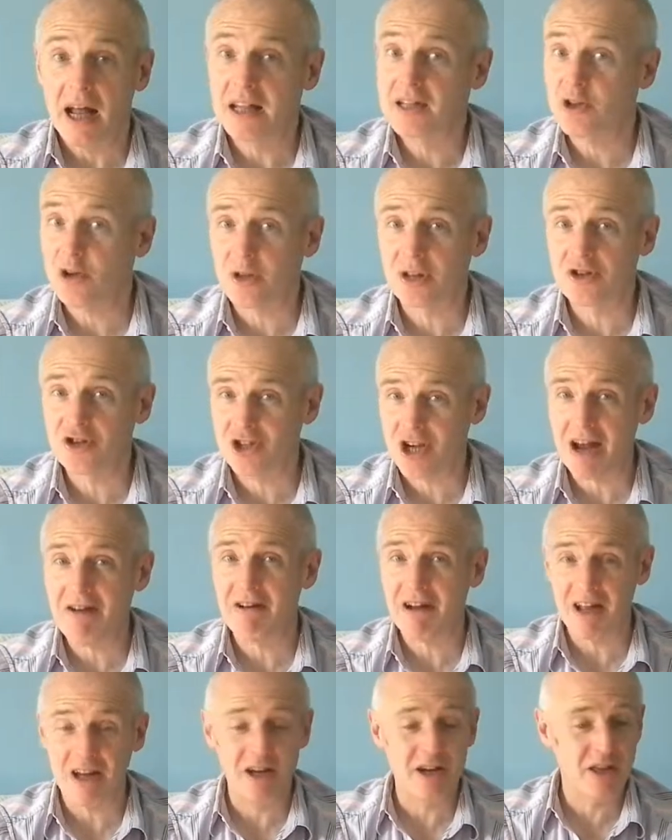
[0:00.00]
It's got the
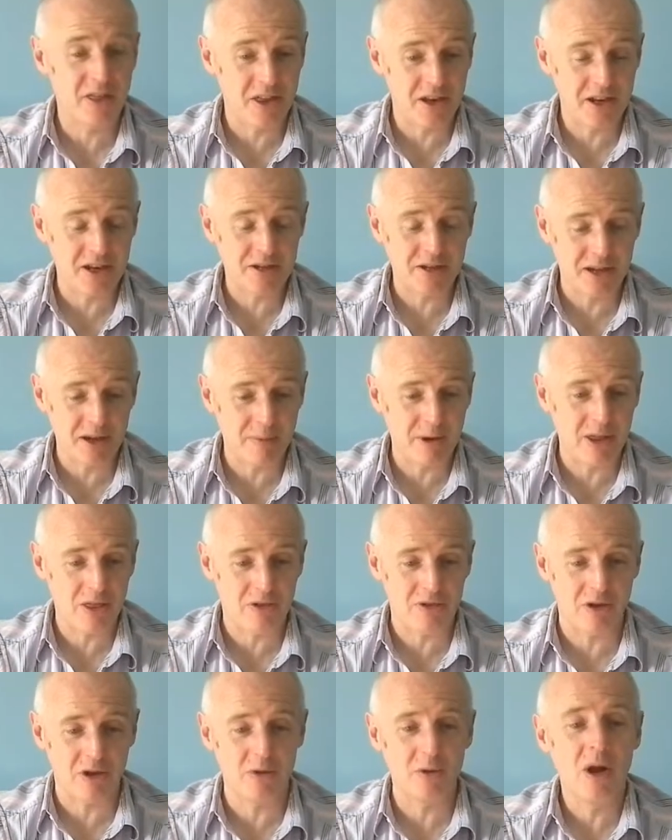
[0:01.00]
cherry earthiness coming
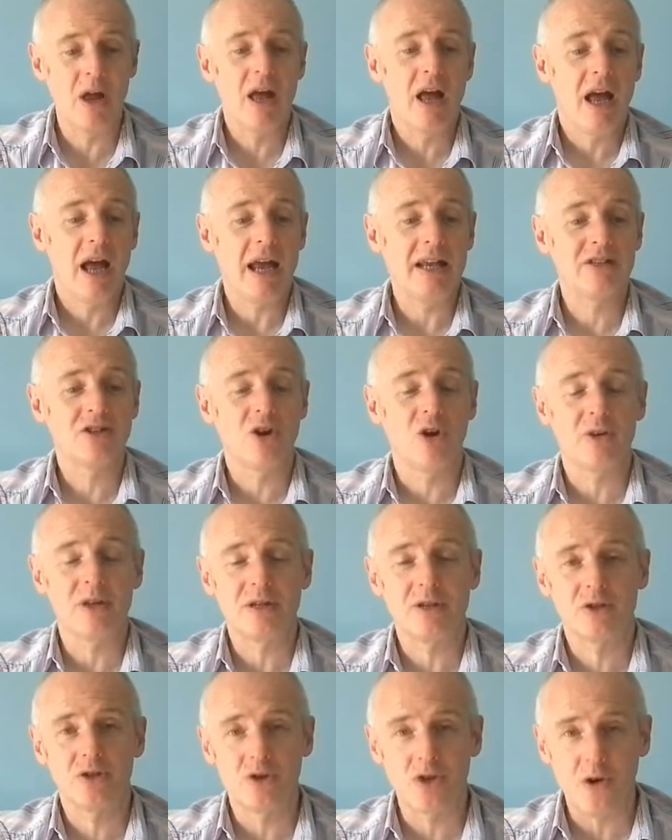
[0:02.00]
through. It's got
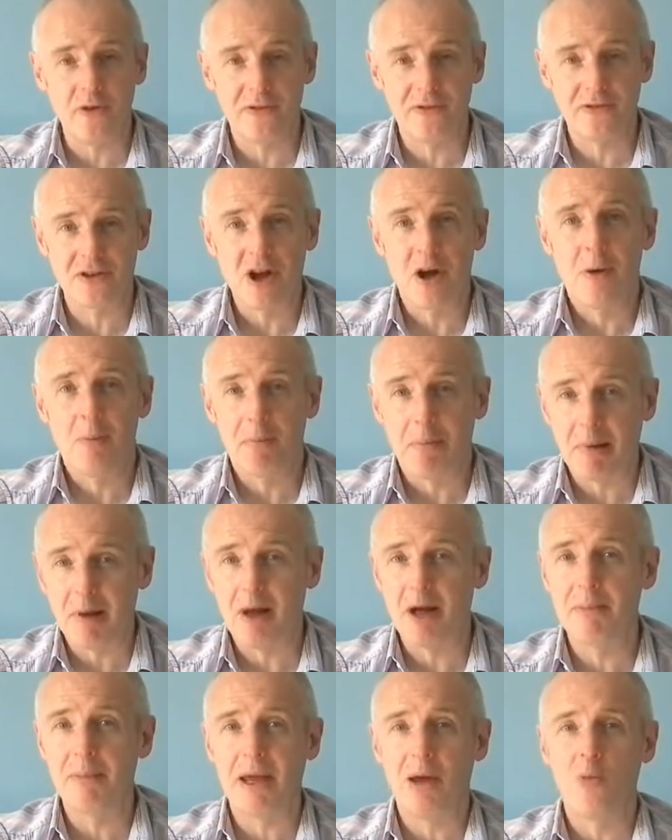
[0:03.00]
this soft,
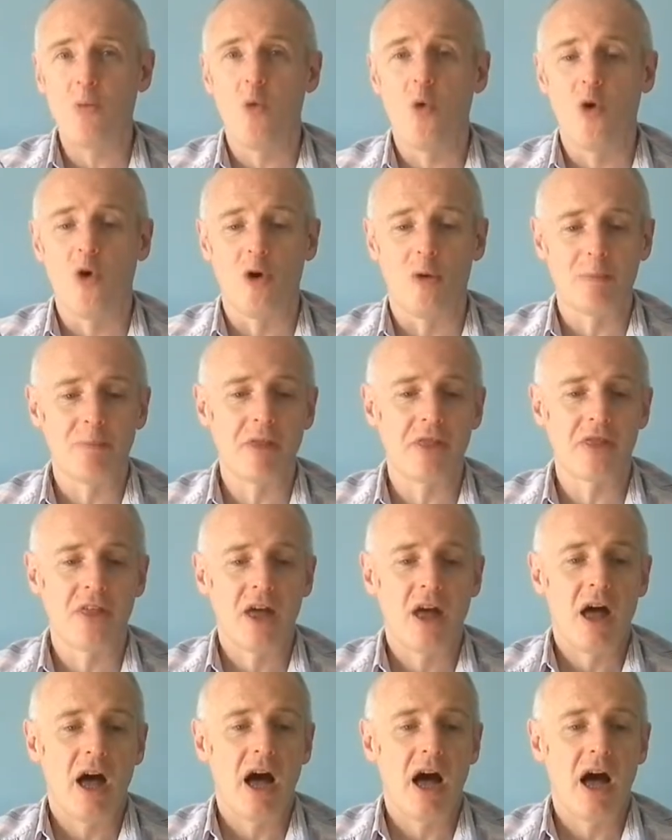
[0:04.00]
plummy warmth.